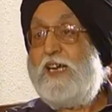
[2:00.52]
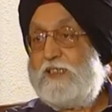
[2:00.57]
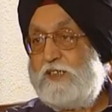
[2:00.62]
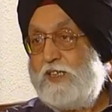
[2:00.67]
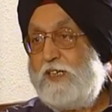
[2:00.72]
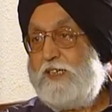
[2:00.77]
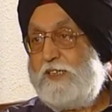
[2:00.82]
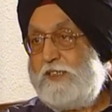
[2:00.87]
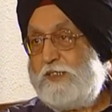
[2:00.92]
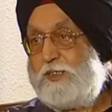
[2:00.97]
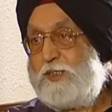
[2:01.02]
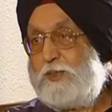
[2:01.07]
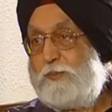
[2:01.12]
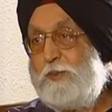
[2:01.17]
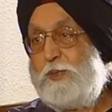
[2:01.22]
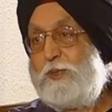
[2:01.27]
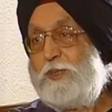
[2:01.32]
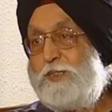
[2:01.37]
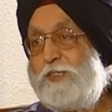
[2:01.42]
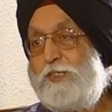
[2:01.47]
athletes,
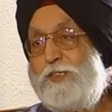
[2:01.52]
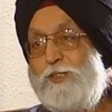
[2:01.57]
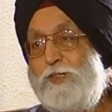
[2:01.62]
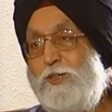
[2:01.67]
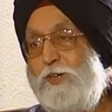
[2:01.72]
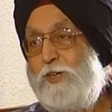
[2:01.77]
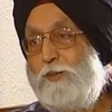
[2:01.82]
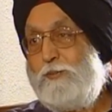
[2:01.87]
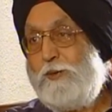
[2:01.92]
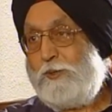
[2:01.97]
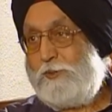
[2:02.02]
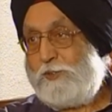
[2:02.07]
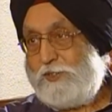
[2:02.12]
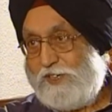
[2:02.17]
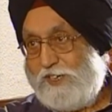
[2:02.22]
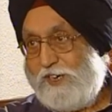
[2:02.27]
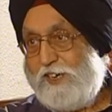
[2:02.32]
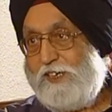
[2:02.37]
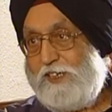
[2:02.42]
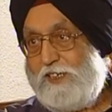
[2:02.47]
because it's all
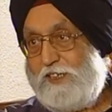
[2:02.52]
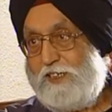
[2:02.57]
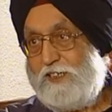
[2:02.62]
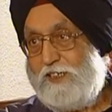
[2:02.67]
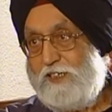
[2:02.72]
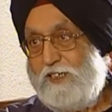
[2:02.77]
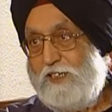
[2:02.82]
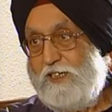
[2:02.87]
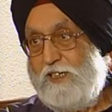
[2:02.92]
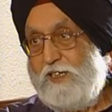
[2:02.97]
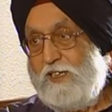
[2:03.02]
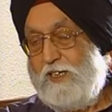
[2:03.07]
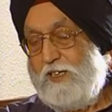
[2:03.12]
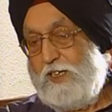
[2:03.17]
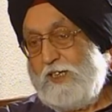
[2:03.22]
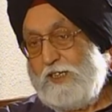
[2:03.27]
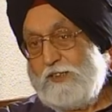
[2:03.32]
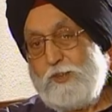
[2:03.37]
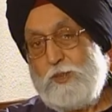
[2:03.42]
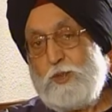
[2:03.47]
about running.
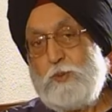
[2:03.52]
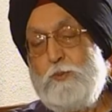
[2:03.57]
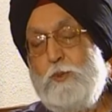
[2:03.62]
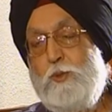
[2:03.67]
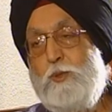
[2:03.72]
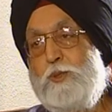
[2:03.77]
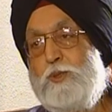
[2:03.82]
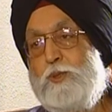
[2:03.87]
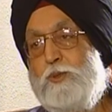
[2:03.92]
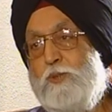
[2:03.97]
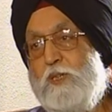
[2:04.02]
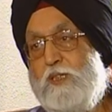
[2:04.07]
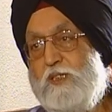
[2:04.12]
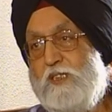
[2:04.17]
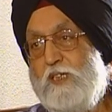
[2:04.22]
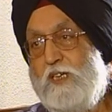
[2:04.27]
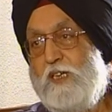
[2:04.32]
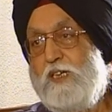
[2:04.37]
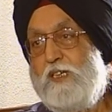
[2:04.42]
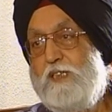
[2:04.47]
Other sports who are
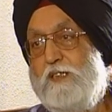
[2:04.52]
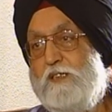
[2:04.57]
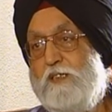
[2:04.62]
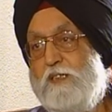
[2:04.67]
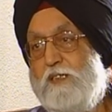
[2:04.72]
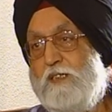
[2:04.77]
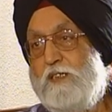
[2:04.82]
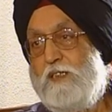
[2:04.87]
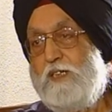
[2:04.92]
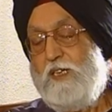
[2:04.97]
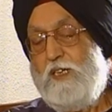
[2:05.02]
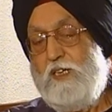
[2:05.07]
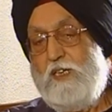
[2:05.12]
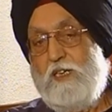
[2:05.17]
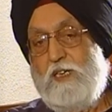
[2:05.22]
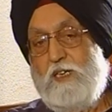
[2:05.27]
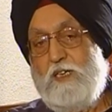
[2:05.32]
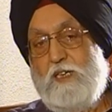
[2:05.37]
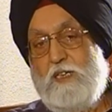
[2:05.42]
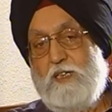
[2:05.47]
there in
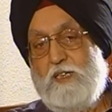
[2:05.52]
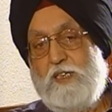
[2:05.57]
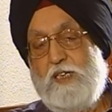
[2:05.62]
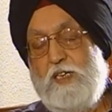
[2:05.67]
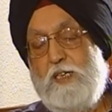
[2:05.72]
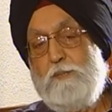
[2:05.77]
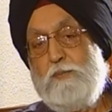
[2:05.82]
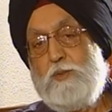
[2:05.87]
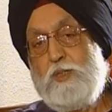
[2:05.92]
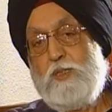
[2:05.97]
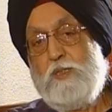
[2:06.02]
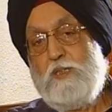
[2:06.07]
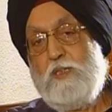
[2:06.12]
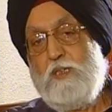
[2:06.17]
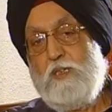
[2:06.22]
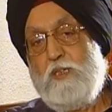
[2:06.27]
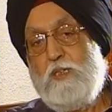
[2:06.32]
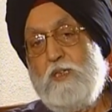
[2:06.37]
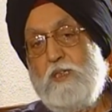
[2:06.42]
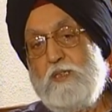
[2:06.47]
the games
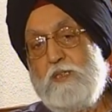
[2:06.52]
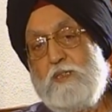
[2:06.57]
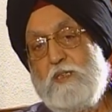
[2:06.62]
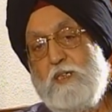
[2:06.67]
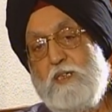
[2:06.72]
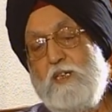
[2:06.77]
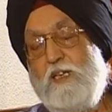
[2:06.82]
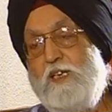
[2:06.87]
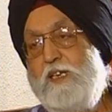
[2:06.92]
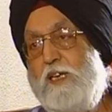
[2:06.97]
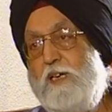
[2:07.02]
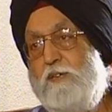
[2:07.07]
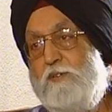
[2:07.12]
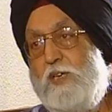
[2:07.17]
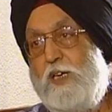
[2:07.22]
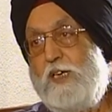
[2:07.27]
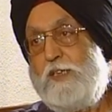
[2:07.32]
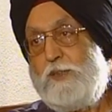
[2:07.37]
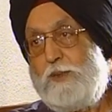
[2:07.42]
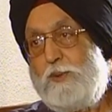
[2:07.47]
certainly have
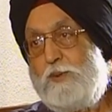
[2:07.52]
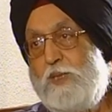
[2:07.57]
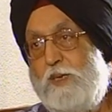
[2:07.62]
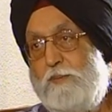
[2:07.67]
a right to